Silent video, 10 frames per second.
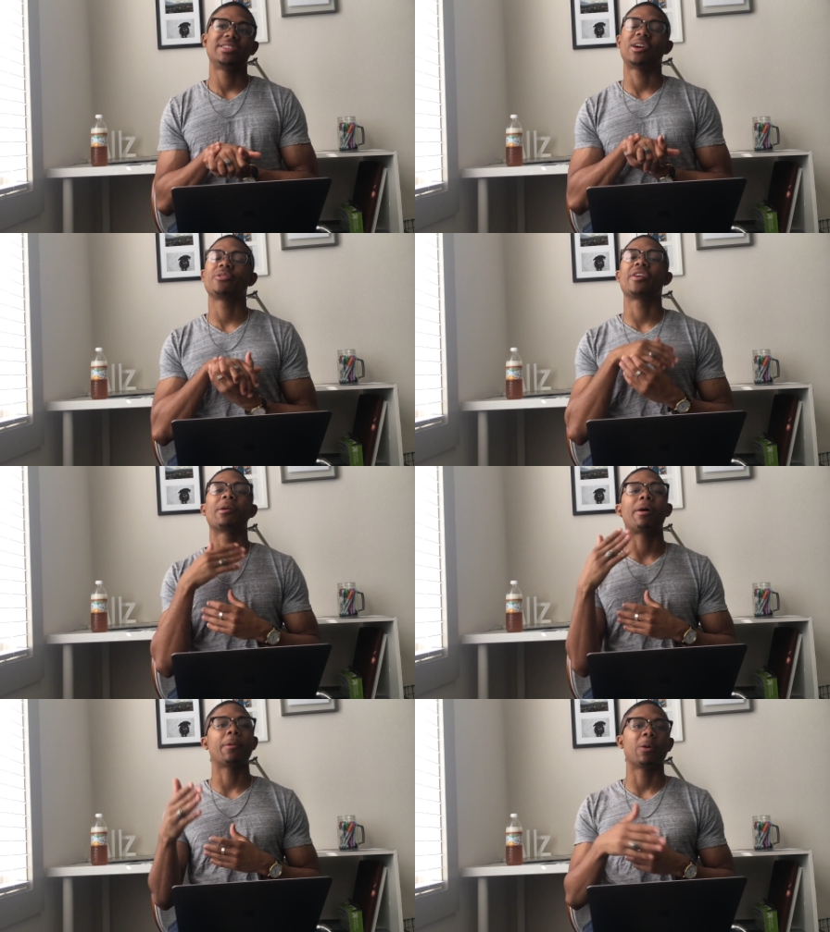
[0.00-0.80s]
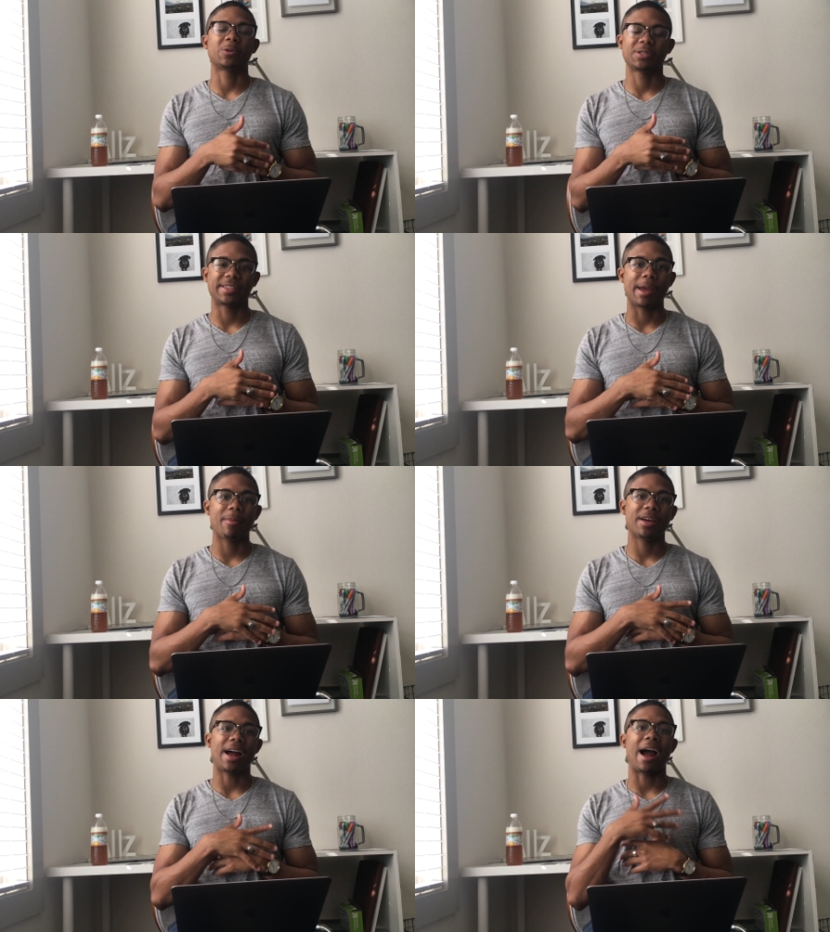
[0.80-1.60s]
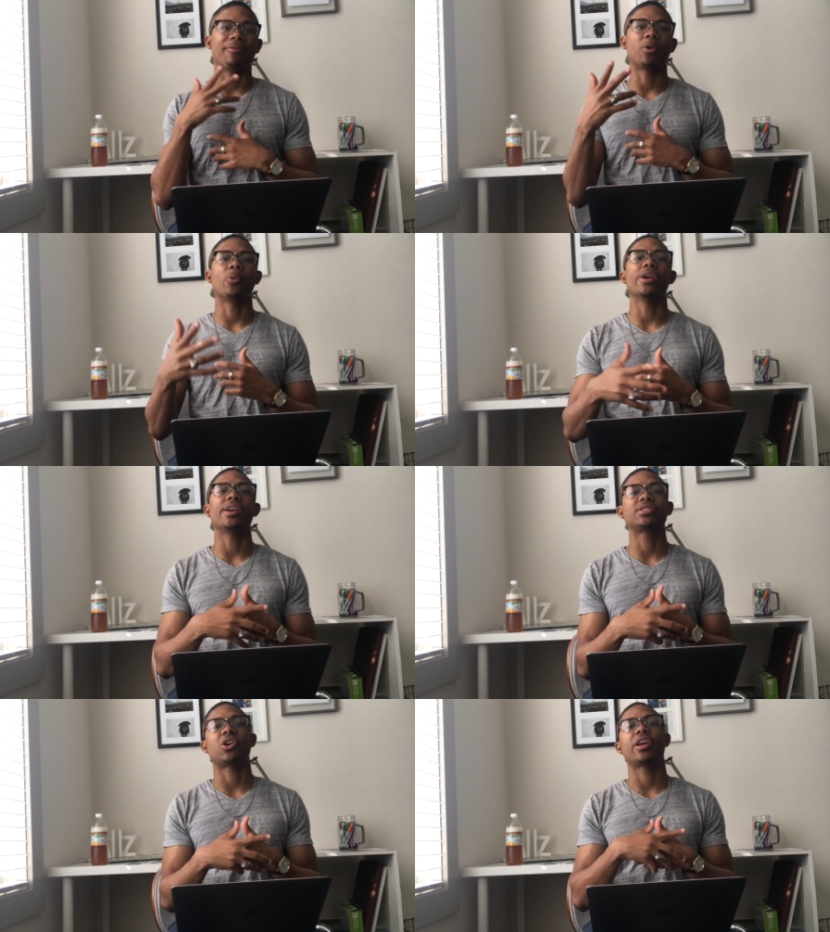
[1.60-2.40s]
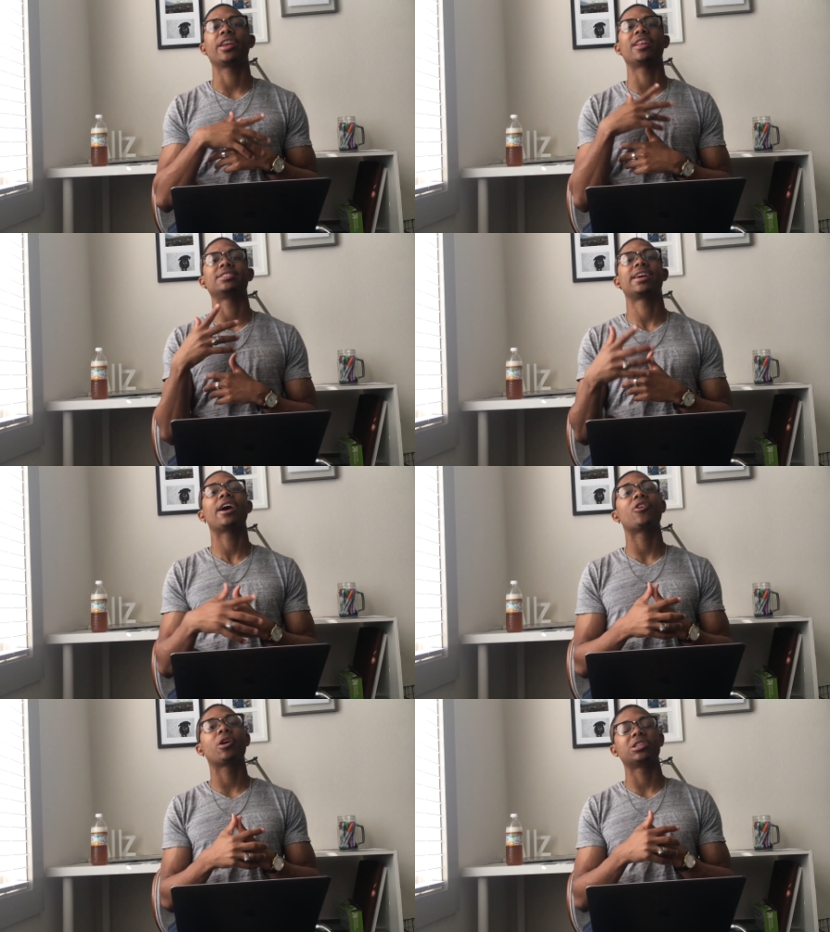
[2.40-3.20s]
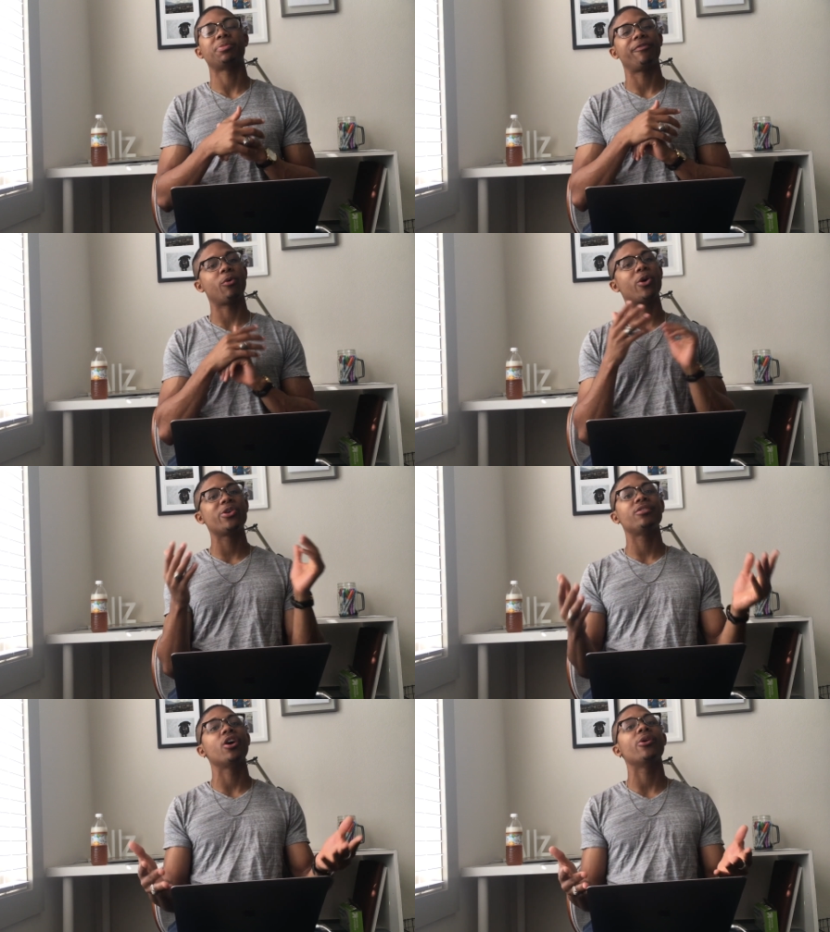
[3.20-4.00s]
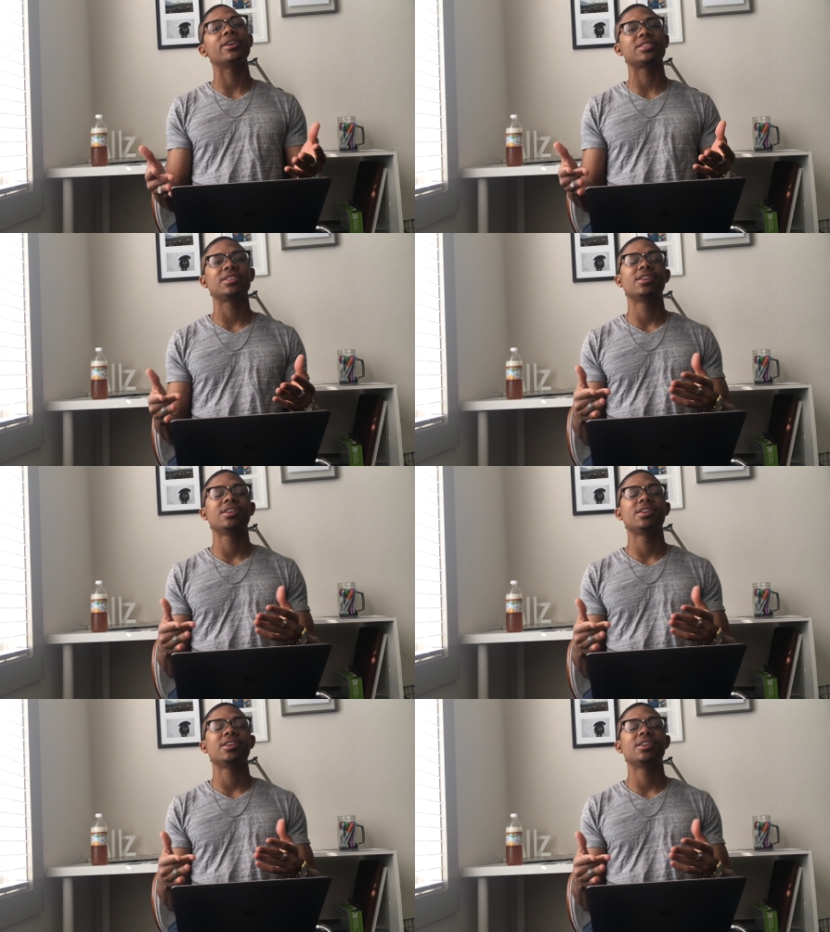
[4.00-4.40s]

Start thinking about your personal statement after a week, start getting them together, because before you know it,